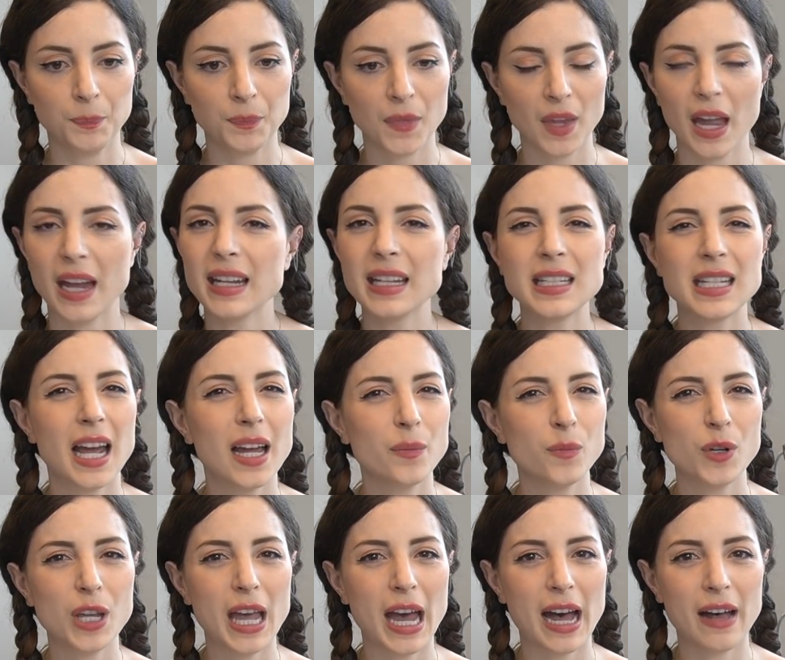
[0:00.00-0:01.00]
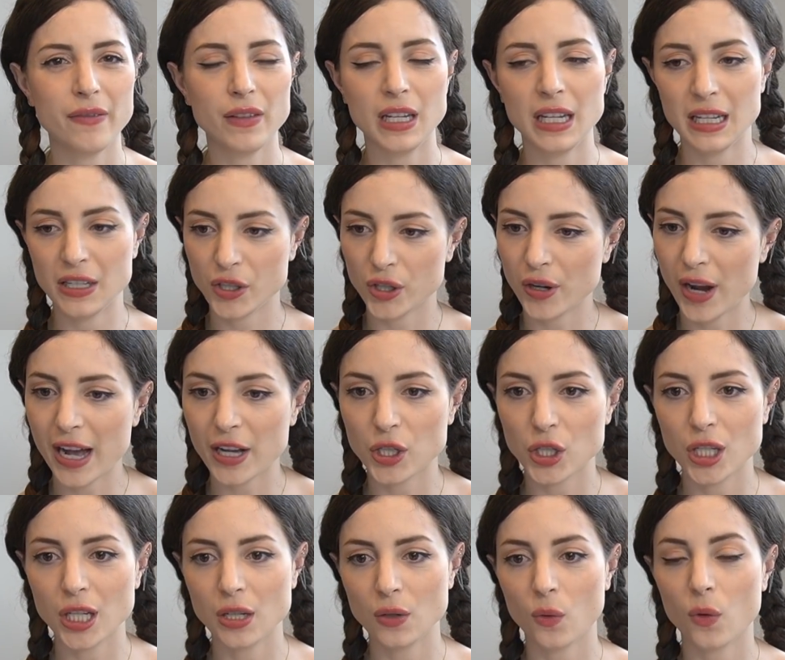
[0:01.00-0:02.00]
Anytime we have an
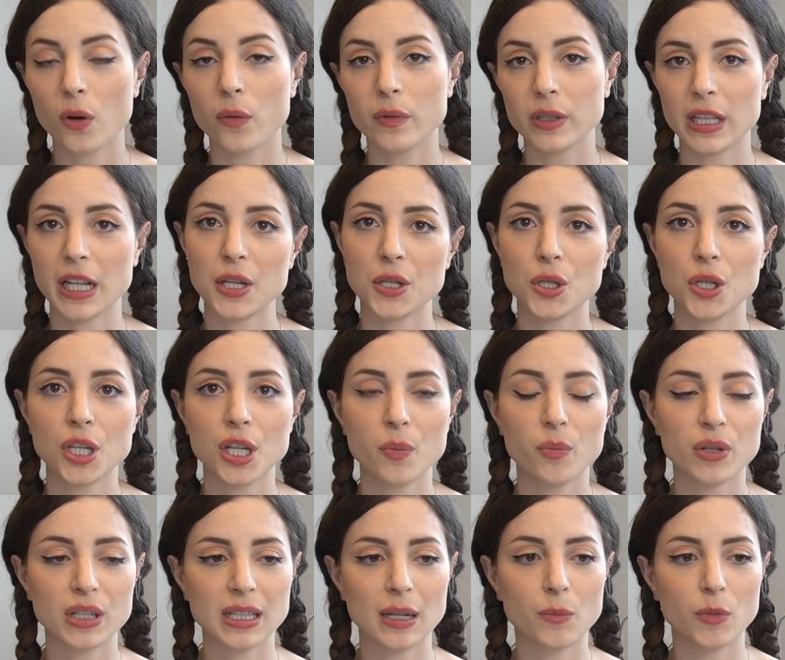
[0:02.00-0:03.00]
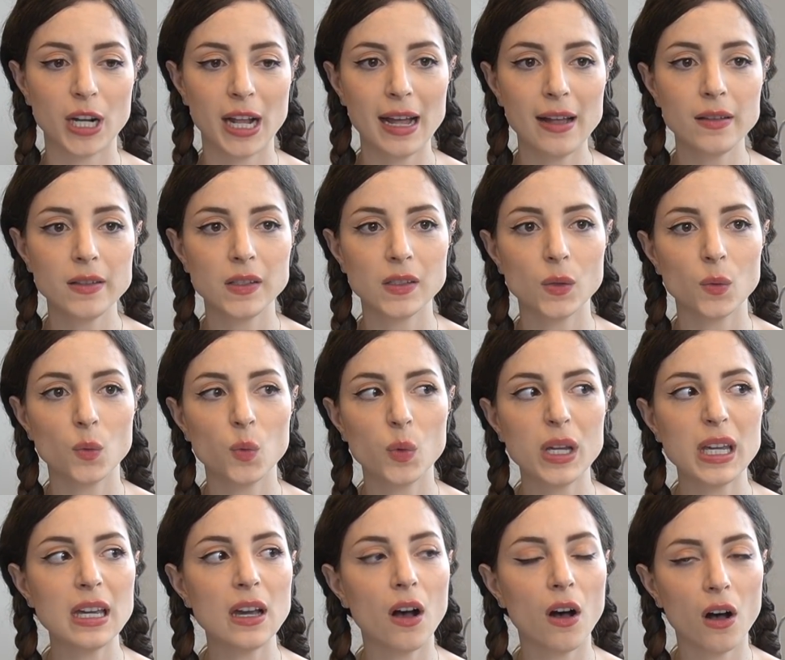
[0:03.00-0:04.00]
interaction or relationship with someone else,
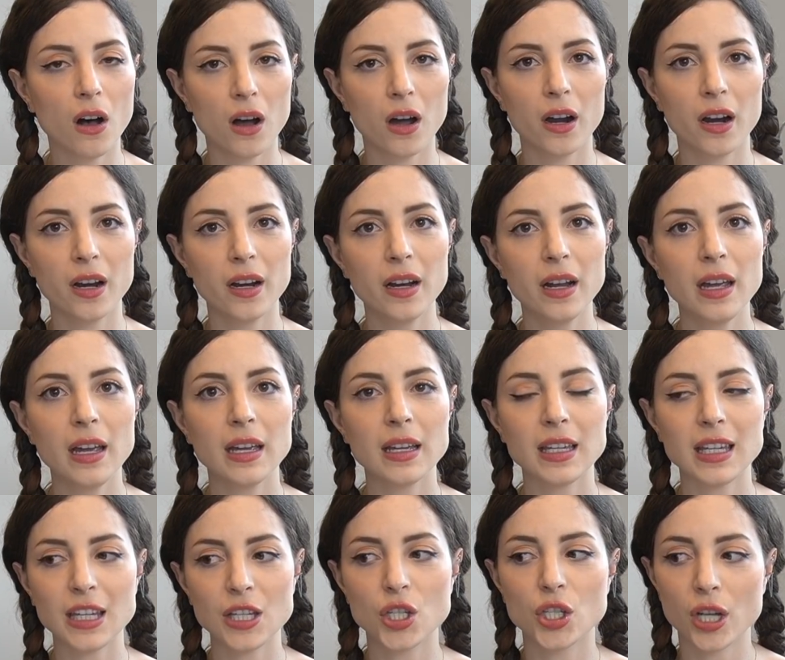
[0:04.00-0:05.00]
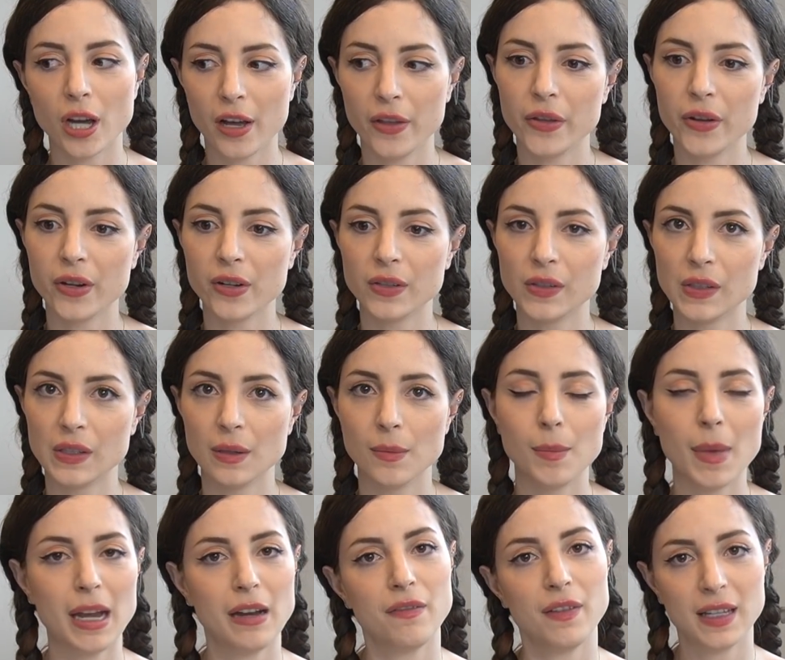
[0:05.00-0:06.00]
we are each other's
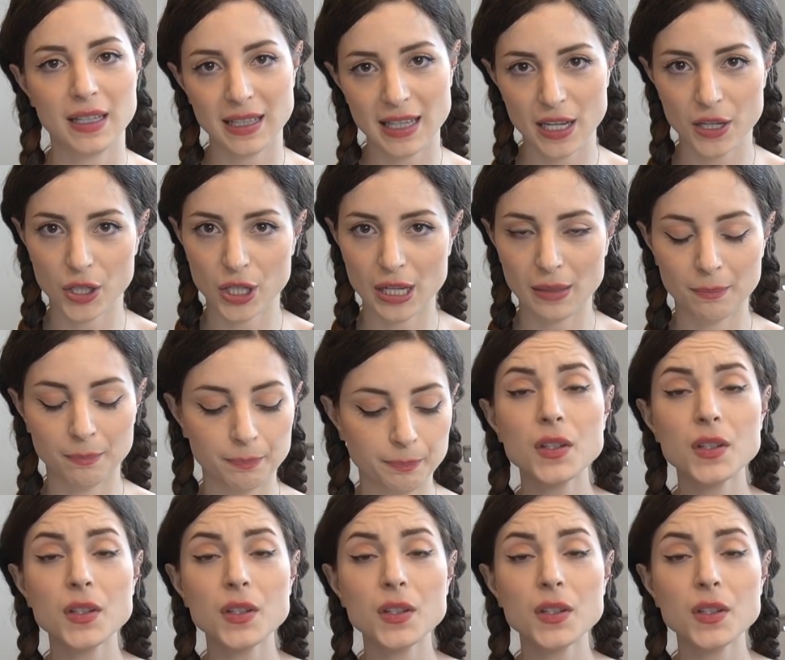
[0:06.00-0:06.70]
manifestation.